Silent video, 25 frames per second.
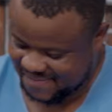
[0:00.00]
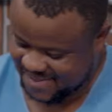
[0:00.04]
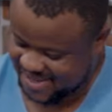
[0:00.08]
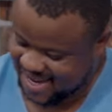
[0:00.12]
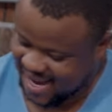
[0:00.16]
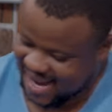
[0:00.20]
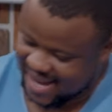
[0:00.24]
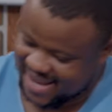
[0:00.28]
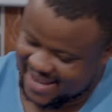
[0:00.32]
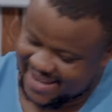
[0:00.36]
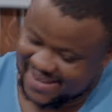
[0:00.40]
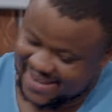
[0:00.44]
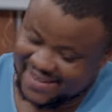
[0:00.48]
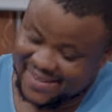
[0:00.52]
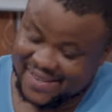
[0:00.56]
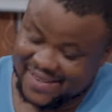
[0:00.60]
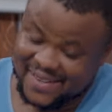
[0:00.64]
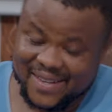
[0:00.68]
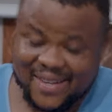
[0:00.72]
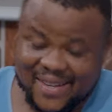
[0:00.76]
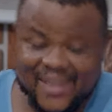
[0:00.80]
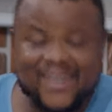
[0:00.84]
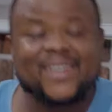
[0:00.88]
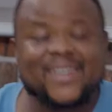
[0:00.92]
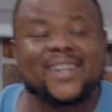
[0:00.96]
Child.
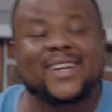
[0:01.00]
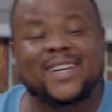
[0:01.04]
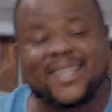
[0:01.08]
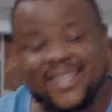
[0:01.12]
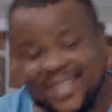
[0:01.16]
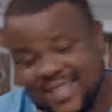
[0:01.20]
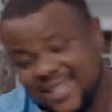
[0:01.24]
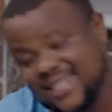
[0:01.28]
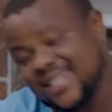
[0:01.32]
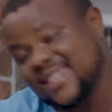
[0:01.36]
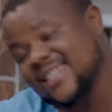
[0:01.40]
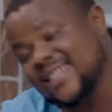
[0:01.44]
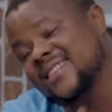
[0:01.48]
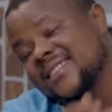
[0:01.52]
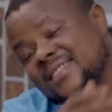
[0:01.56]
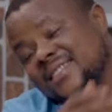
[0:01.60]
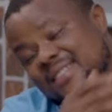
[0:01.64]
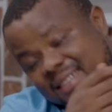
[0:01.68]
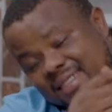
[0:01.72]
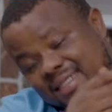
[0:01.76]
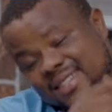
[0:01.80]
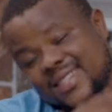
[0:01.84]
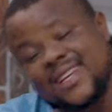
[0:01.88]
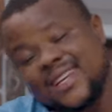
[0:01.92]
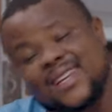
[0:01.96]
Okay, this thing you
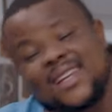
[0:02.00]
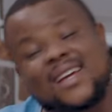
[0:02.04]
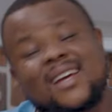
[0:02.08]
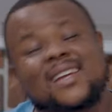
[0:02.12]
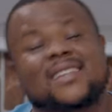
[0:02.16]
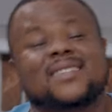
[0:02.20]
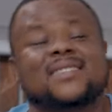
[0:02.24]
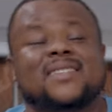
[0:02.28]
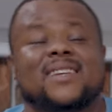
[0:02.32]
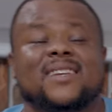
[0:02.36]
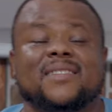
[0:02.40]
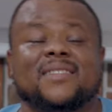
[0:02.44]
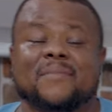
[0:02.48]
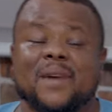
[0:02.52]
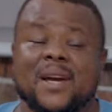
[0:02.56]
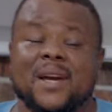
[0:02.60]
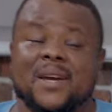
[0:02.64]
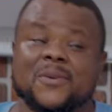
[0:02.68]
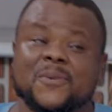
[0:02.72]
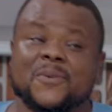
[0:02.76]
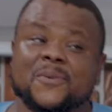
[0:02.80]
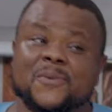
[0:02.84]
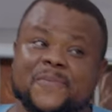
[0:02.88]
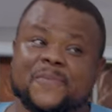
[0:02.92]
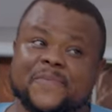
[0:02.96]
just said, like, saved by
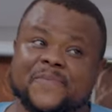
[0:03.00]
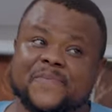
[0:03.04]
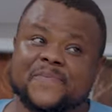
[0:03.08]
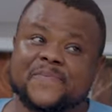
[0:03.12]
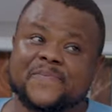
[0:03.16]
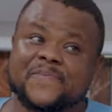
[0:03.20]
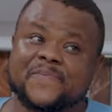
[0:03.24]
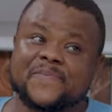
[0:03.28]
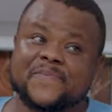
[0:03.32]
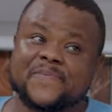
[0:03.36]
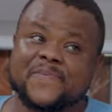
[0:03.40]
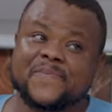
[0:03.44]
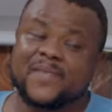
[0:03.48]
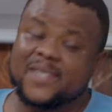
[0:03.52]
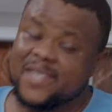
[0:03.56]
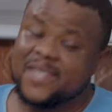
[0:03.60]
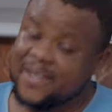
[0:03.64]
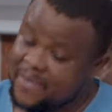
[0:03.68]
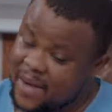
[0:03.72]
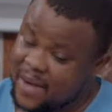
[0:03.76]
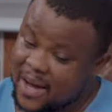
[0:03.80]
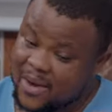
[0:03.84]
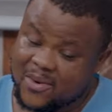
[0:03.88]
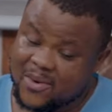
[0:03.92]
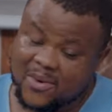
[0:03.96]
who?
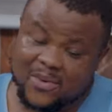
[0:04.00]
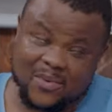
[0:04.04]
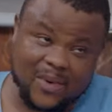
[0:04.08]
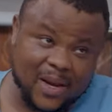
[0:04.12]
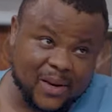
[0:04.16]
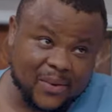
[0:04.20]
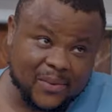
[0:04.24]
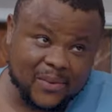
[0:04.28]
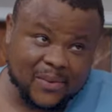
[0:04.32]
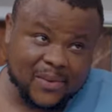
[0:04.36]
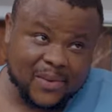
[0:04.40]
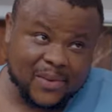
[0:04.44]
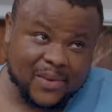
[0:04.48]
Saved by who, Pano?